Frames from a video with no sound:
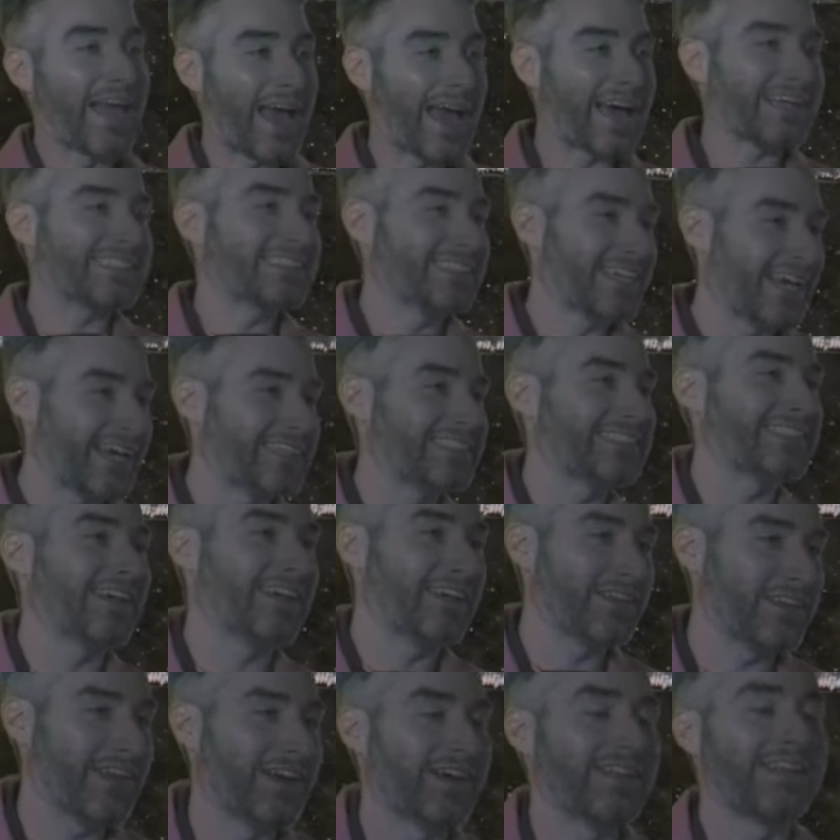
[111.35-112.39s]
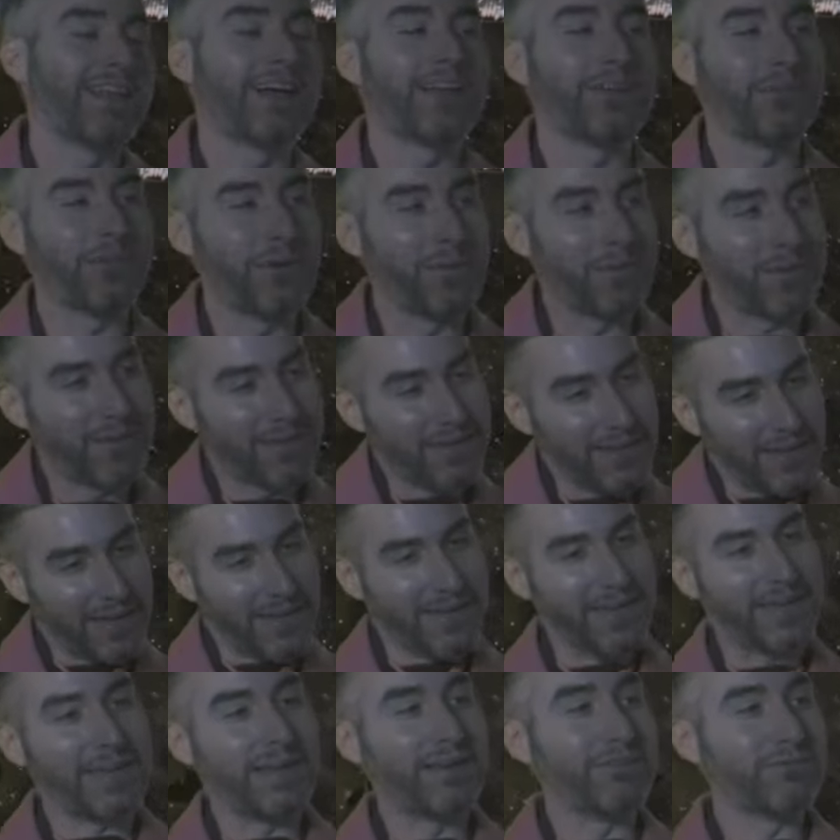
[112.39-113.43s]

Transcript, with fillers: Yes, yes, uh, yeah. A lot of women like it.